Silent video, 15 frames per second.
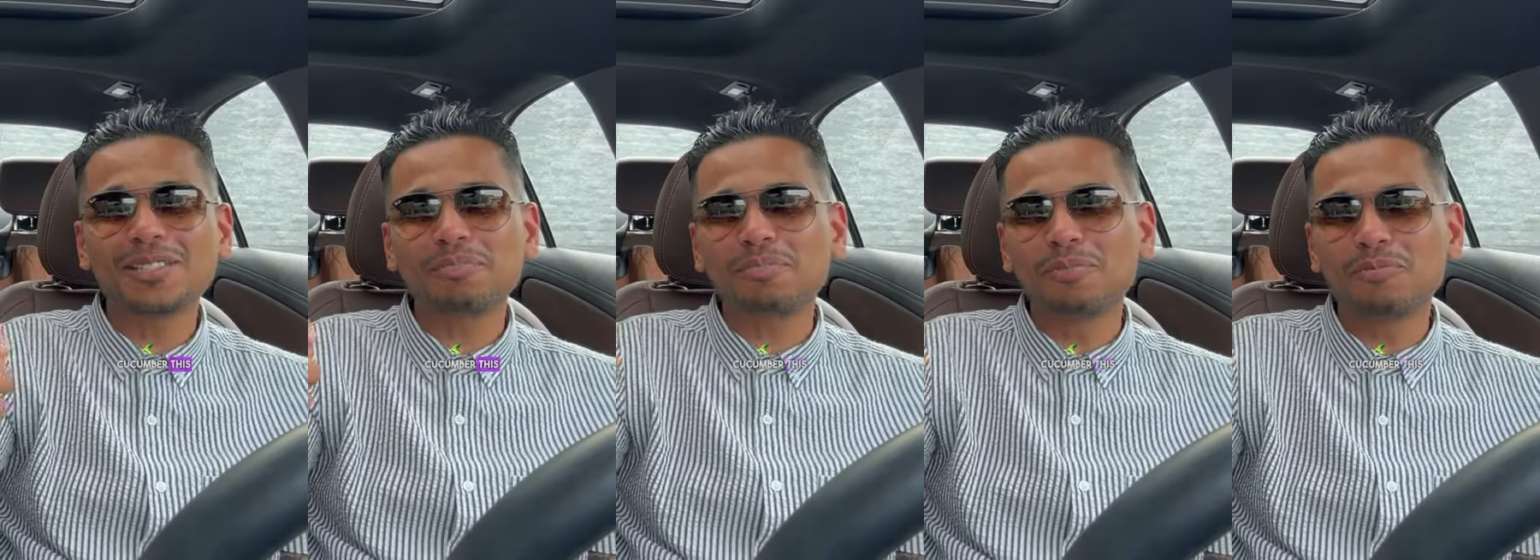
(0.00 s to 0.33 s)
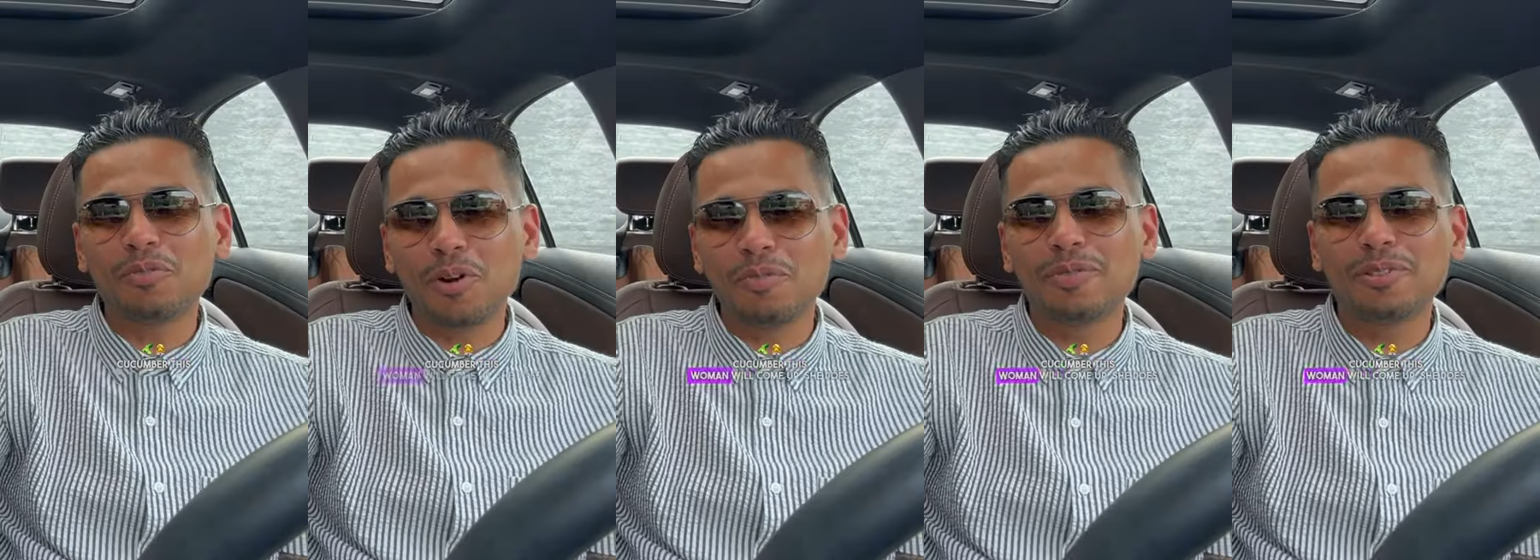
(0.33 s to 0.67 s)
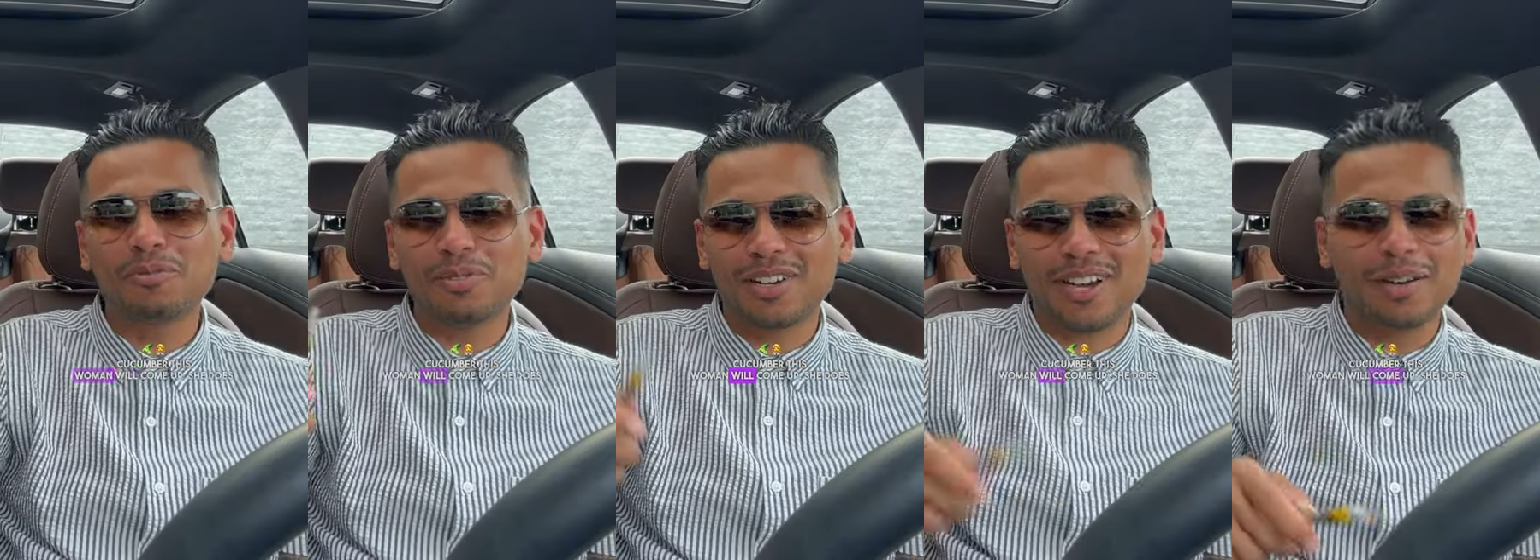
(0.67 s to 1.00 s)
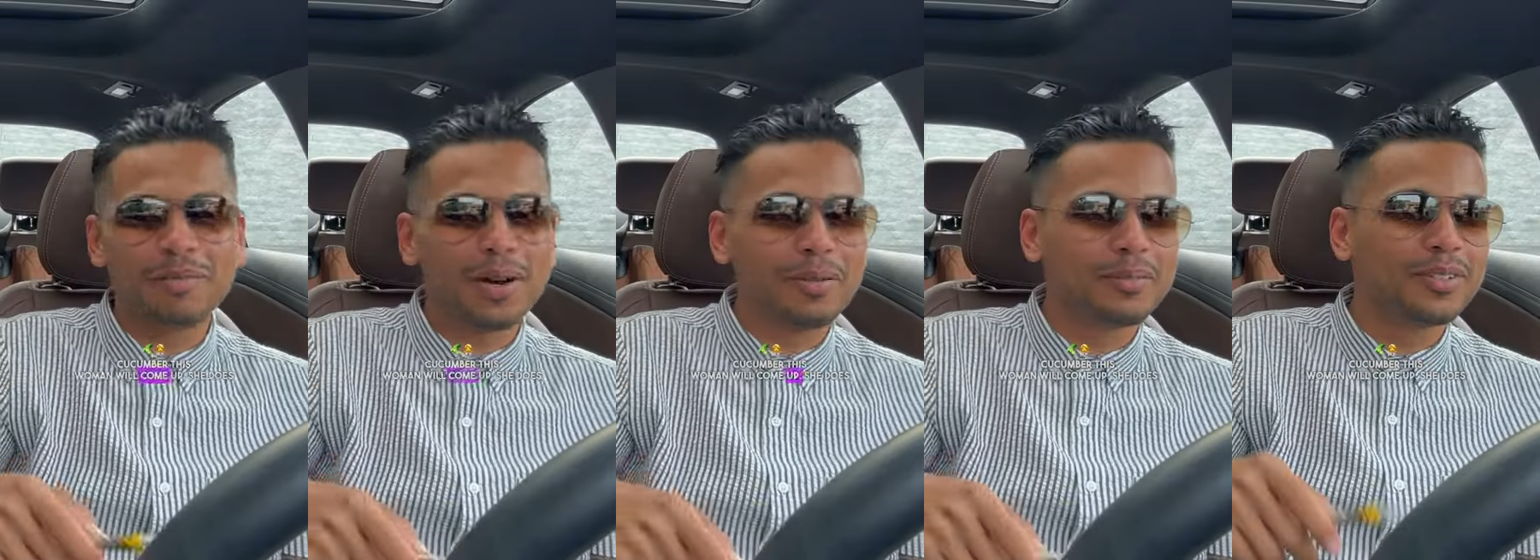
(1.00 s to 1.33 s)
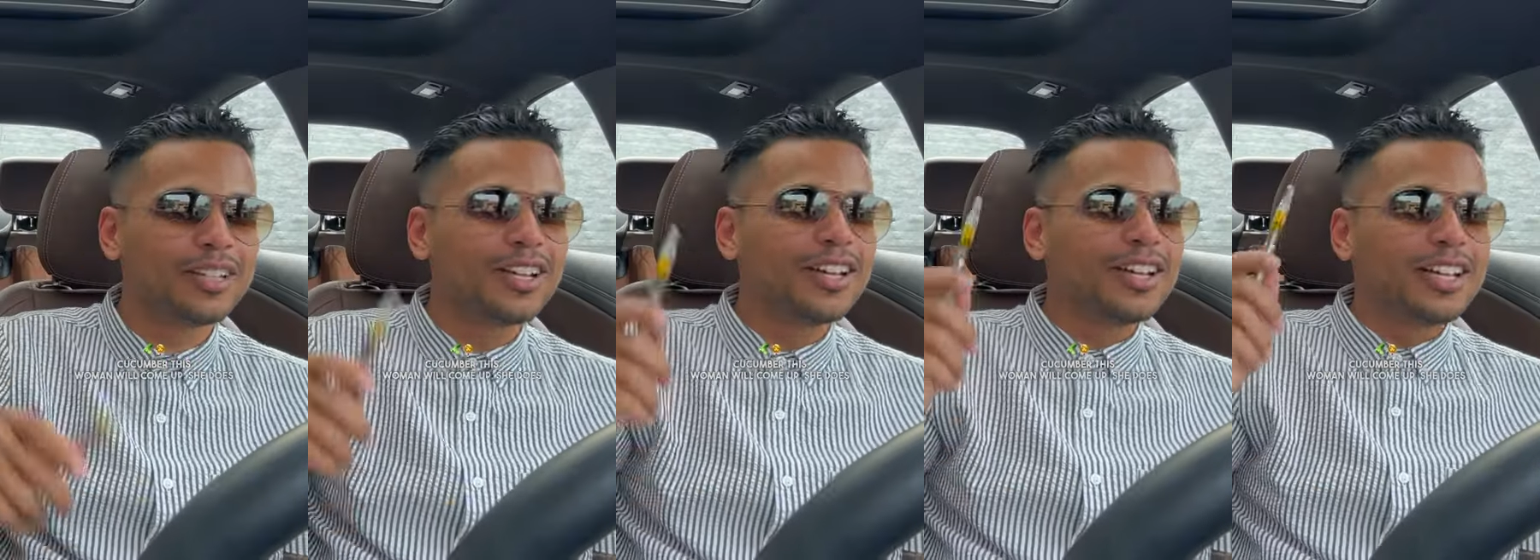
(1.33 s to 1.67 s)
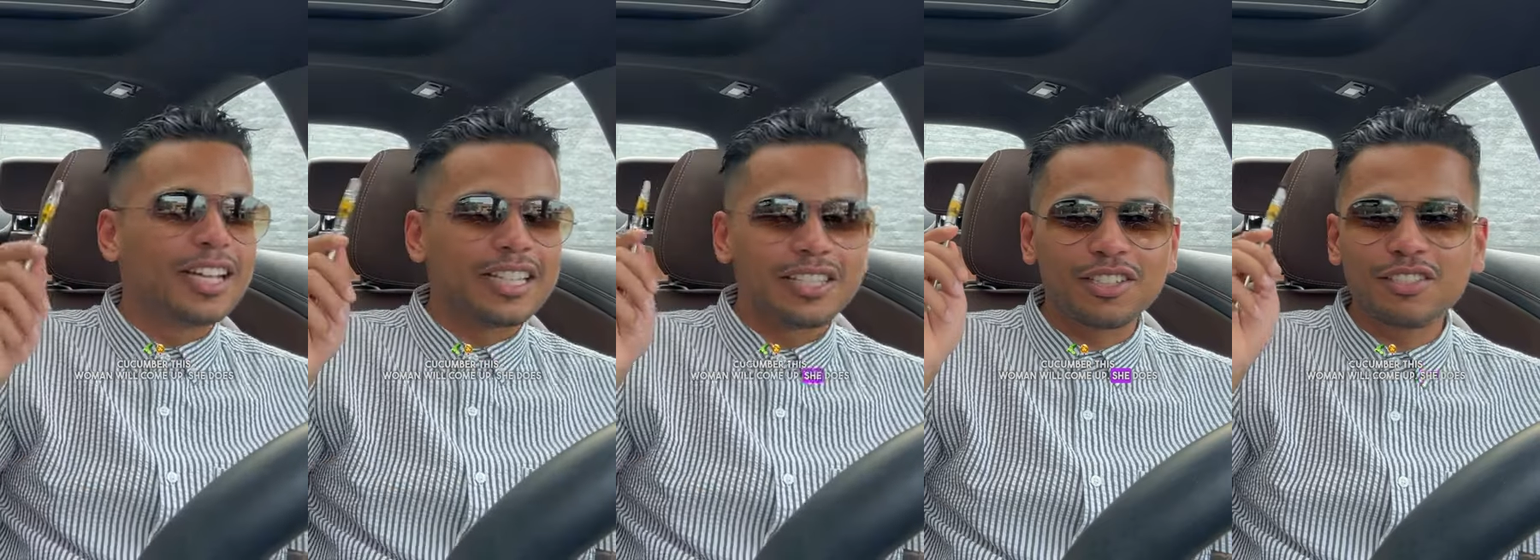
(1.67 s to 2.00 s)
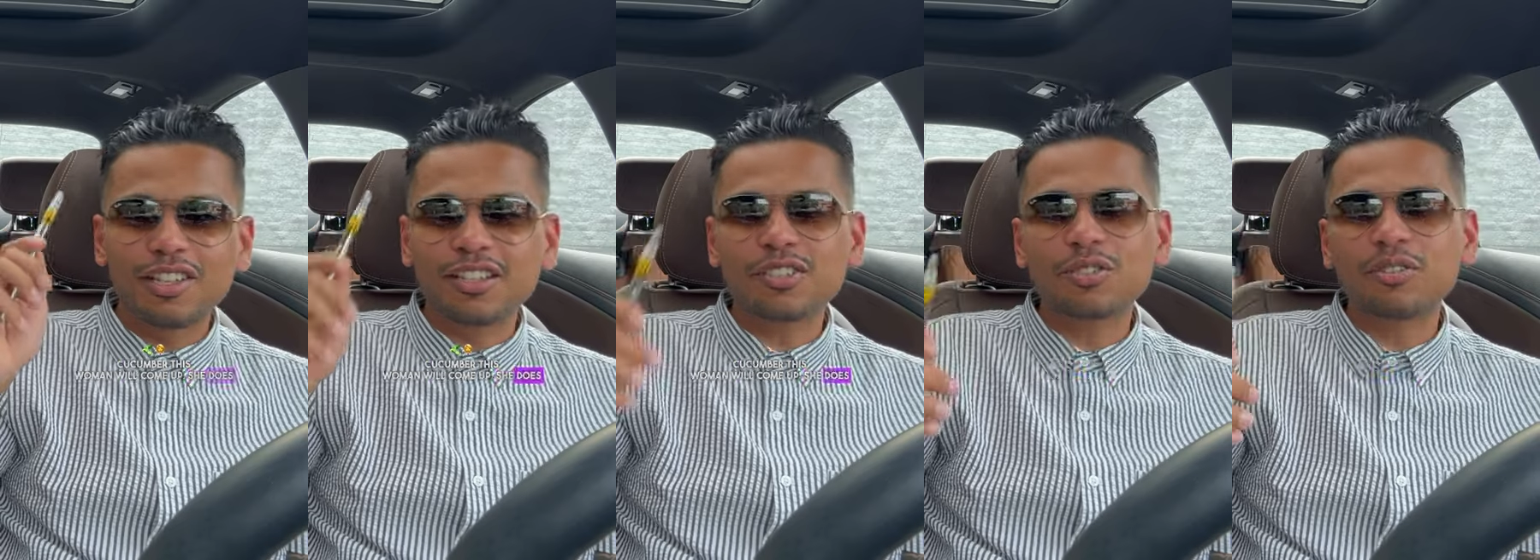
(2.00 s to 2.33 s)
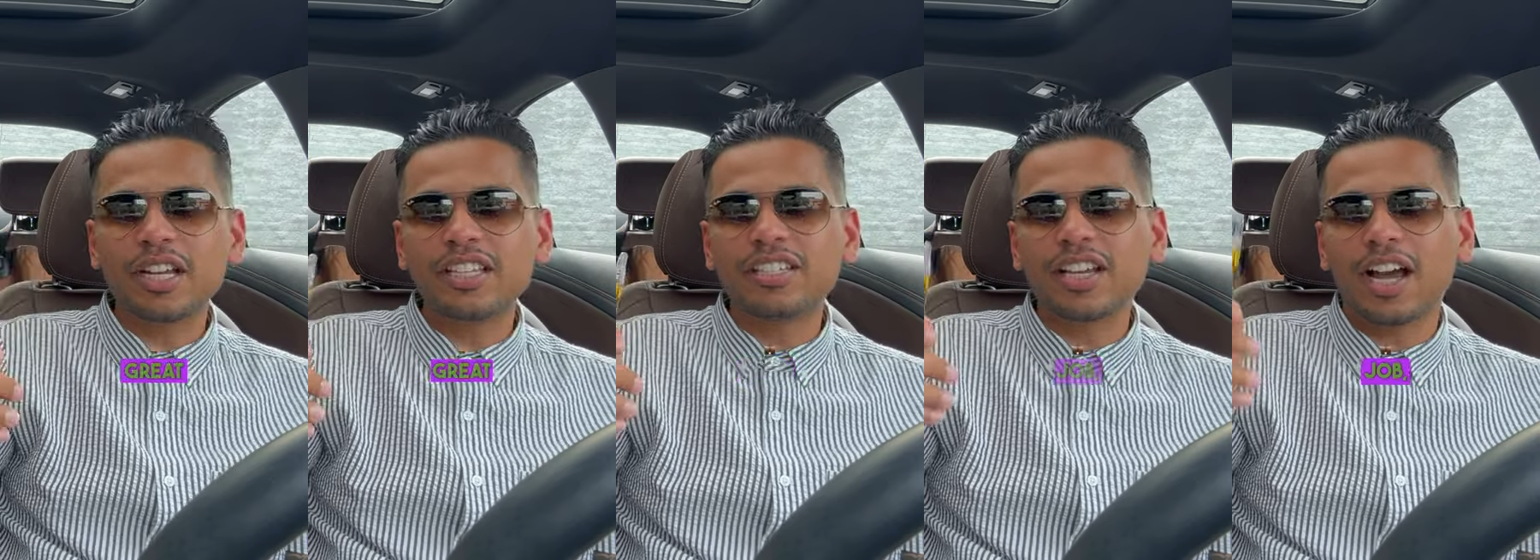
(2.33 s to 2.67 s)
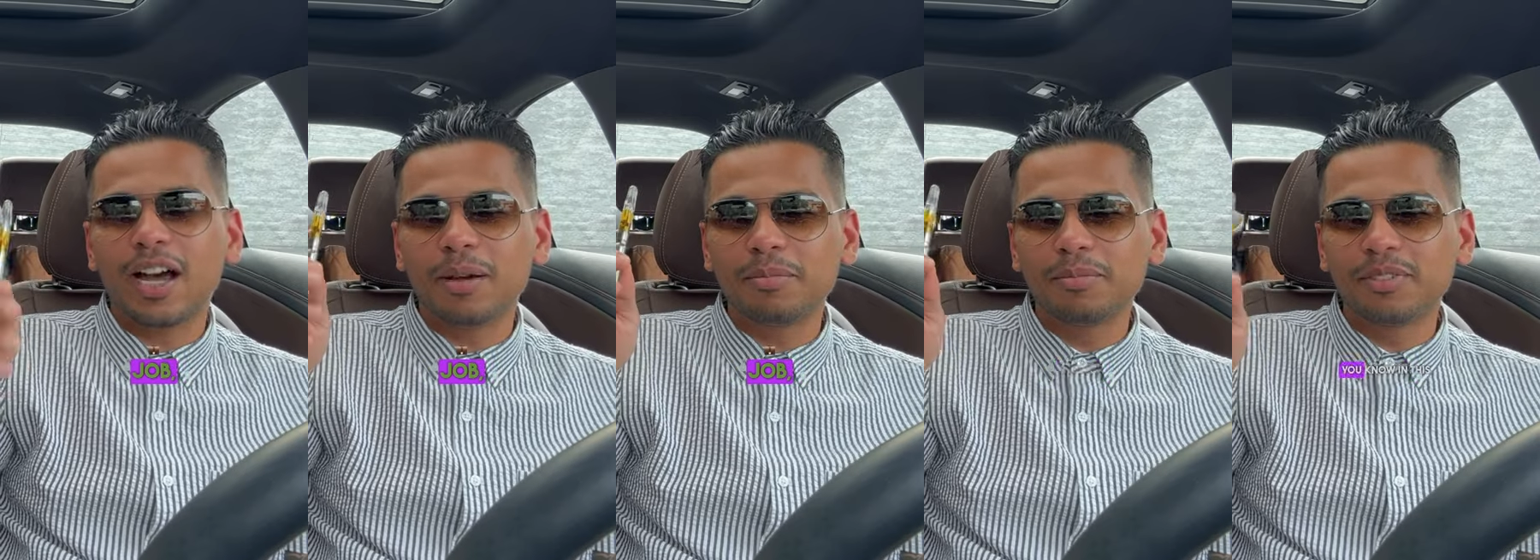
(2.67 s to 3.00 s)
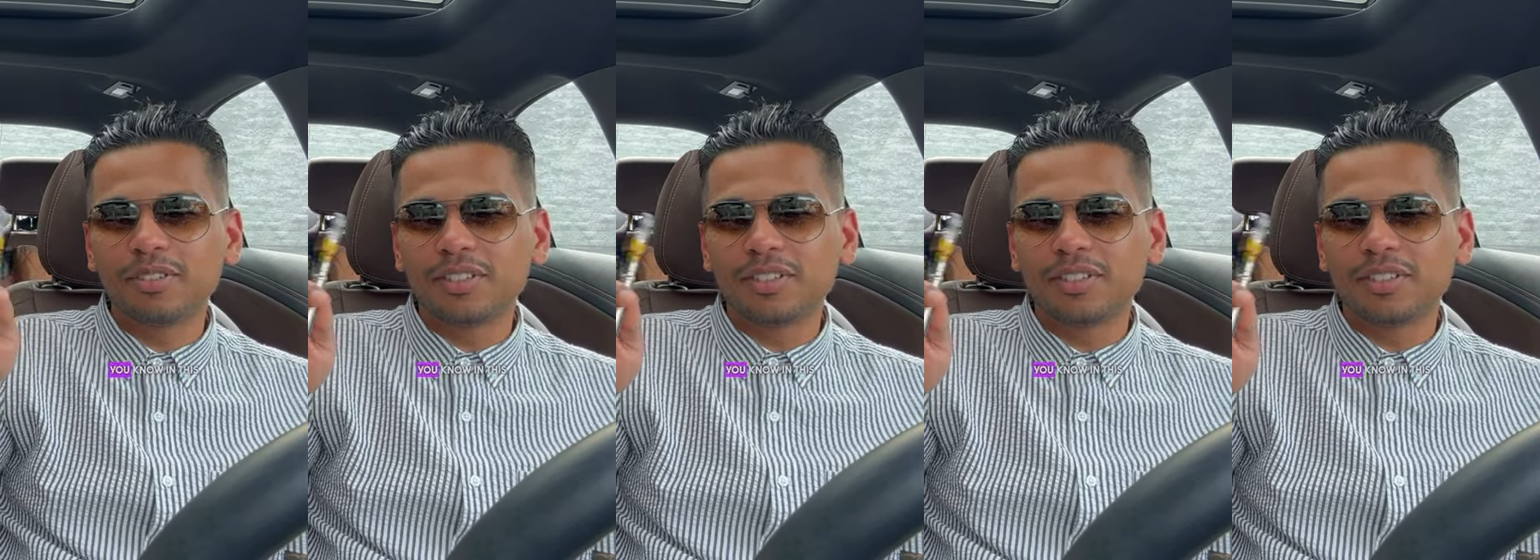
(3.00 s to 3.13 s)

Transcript: woman will come up she does a great job,